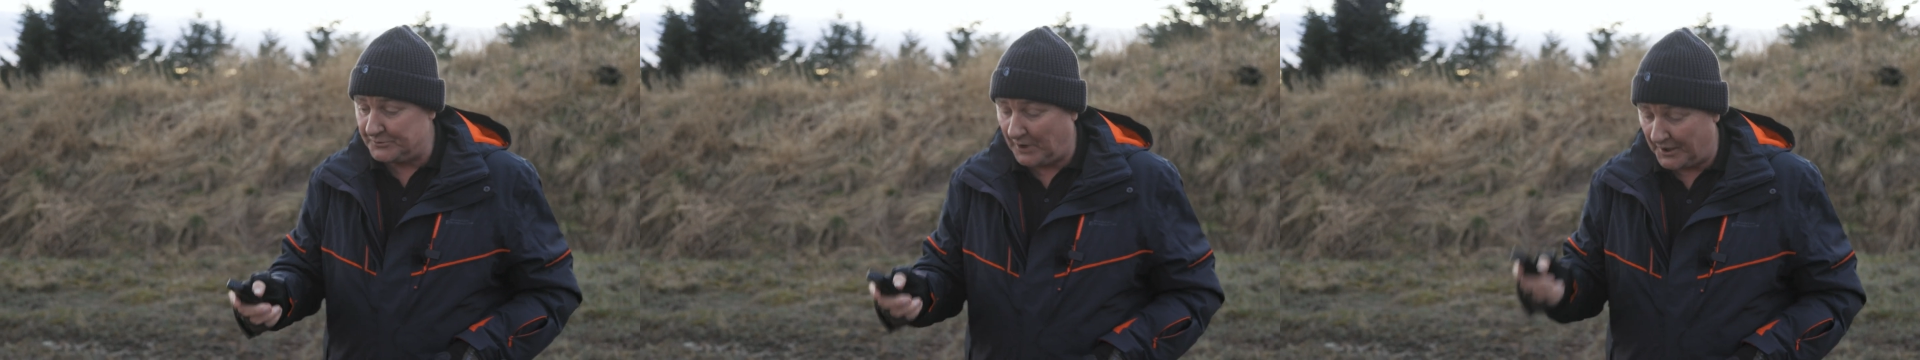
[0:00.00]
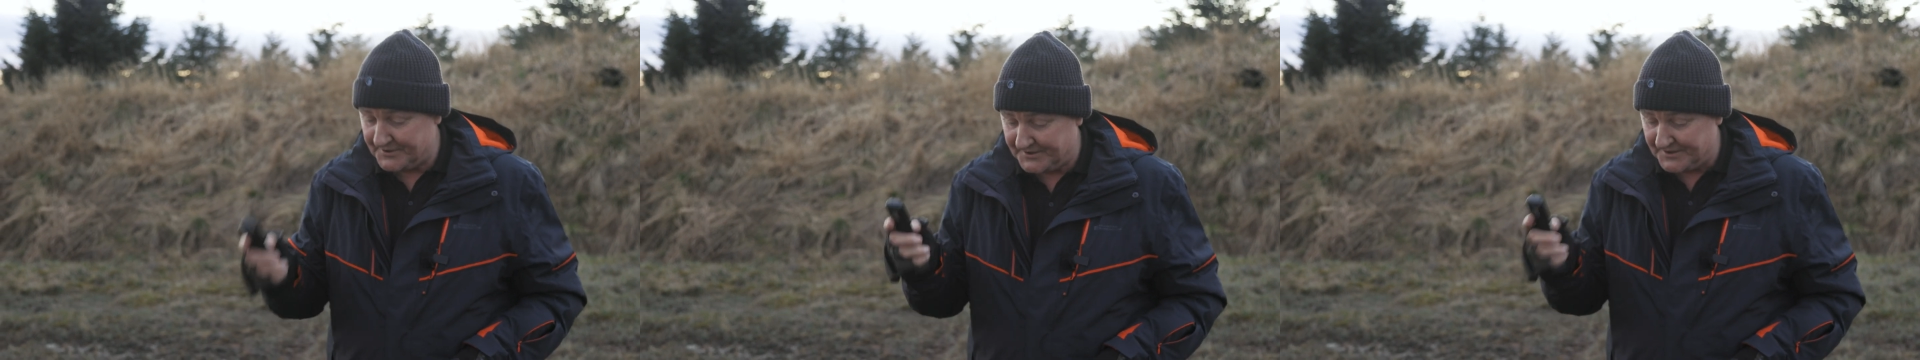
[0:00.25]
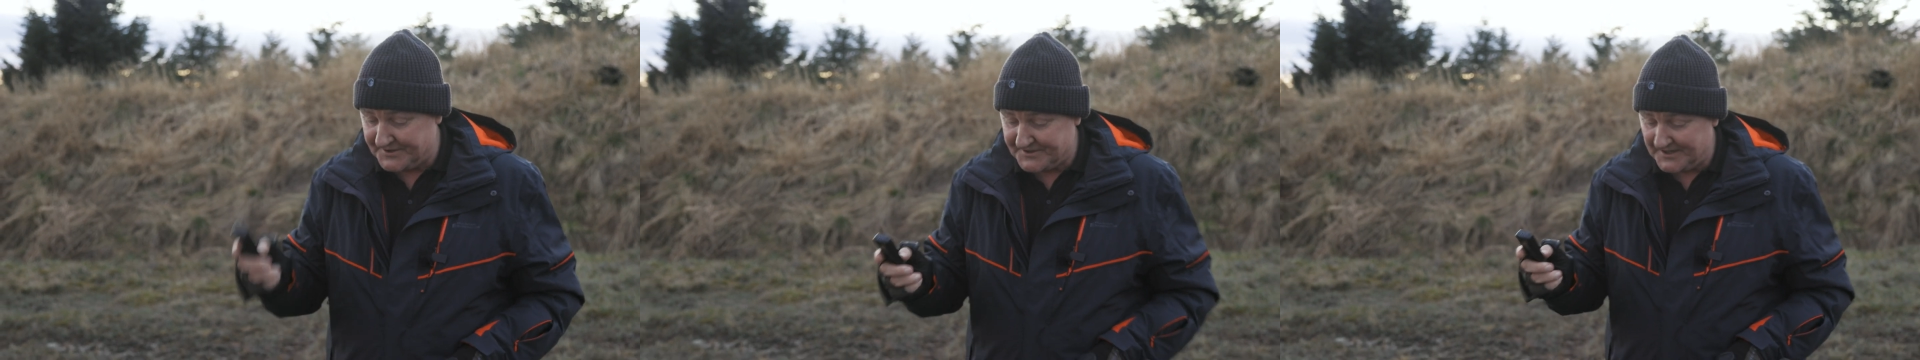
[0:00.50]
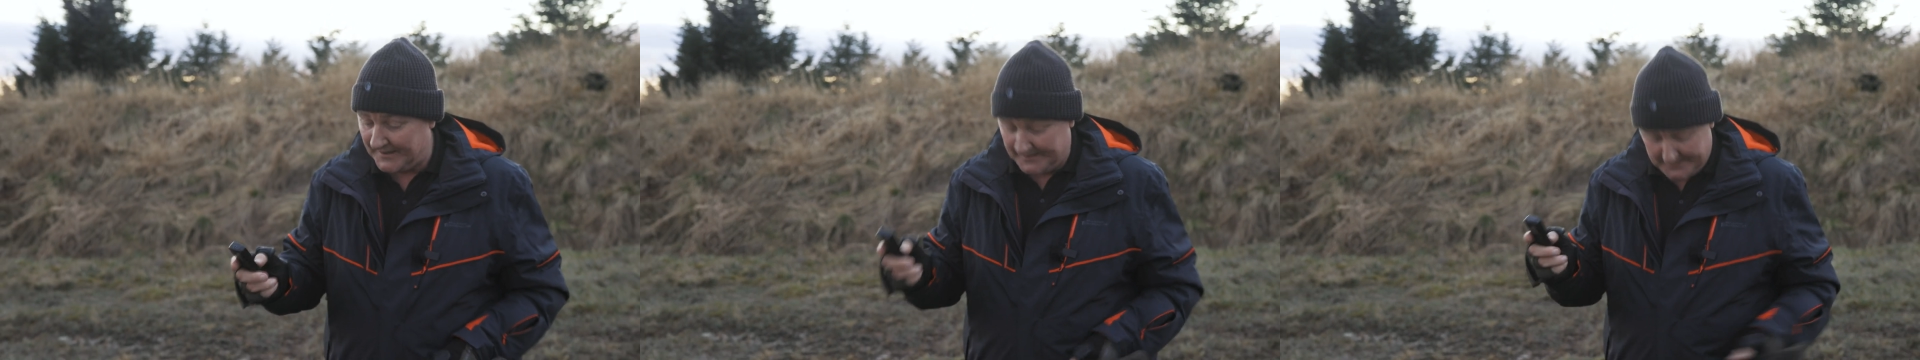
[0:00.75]
guys can
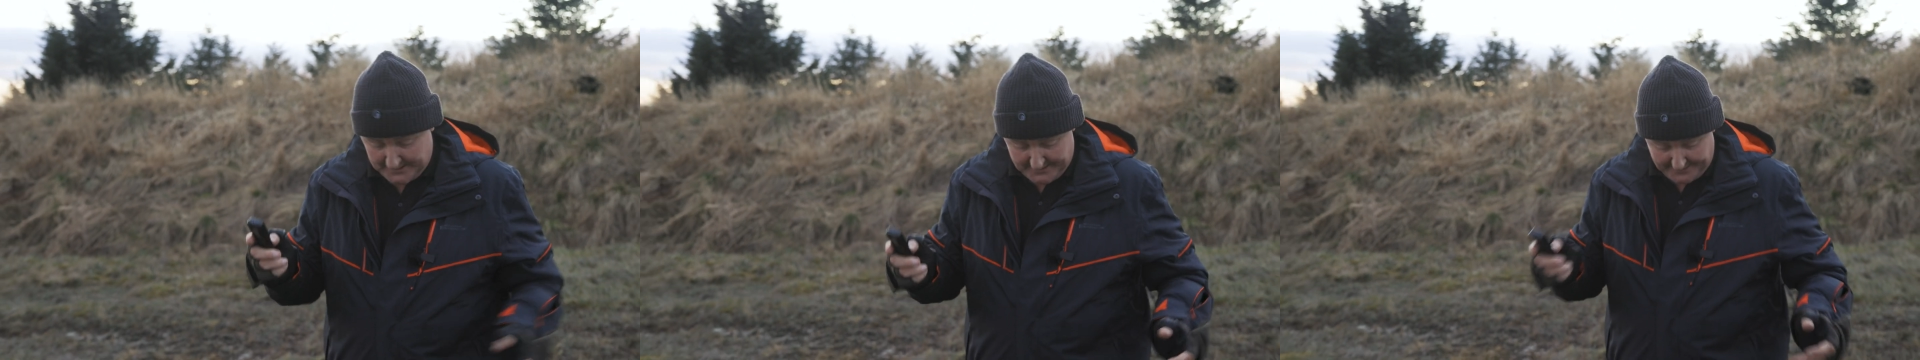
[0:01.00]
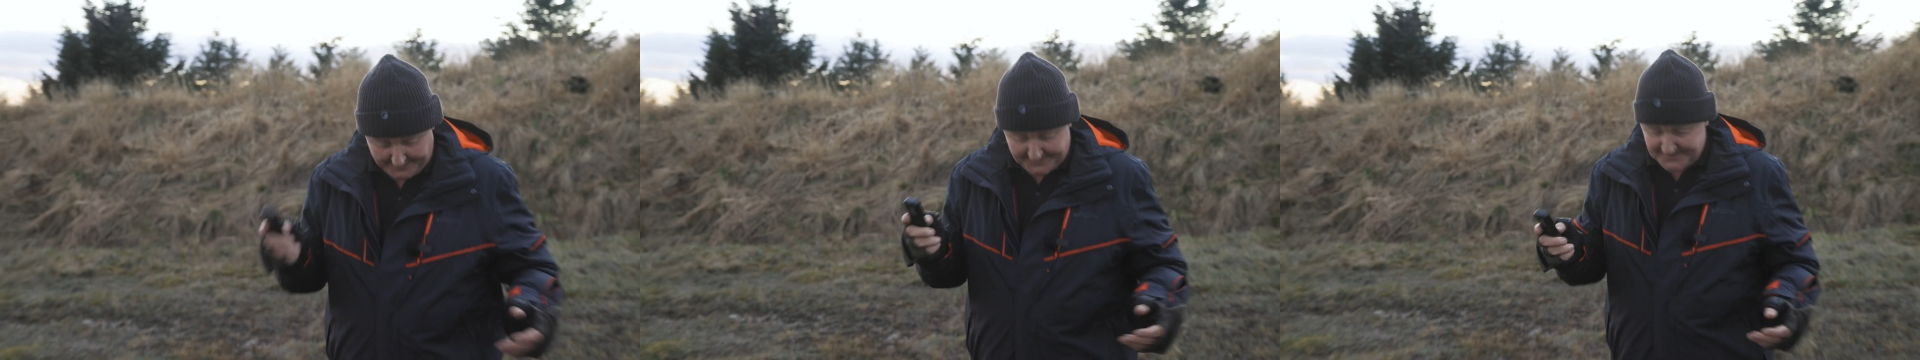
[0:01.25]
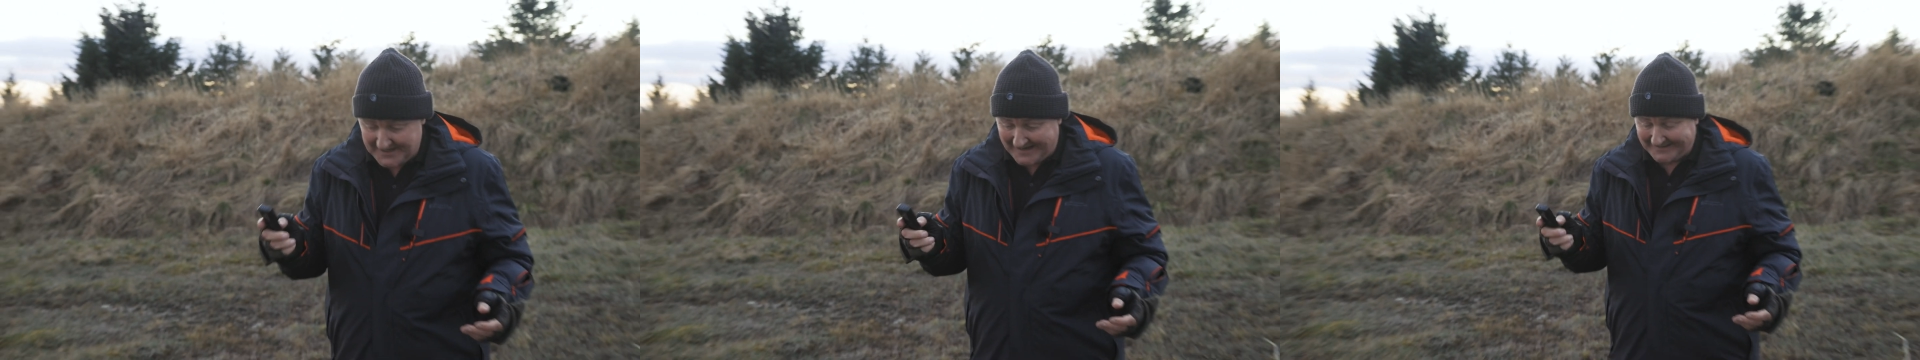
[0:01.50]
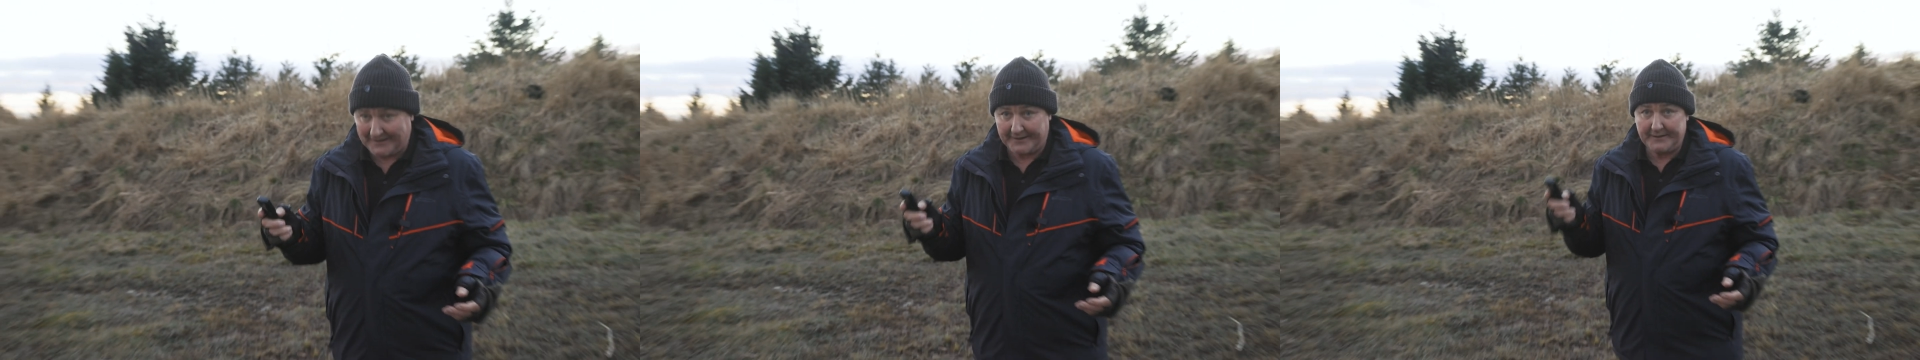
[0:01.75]
see
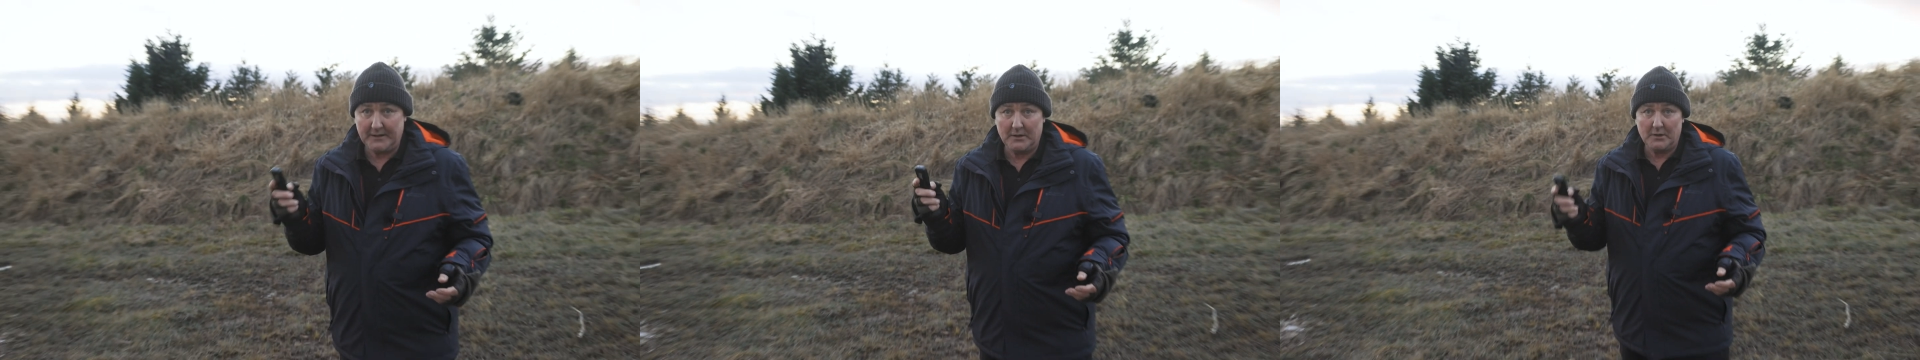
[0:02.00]
exactly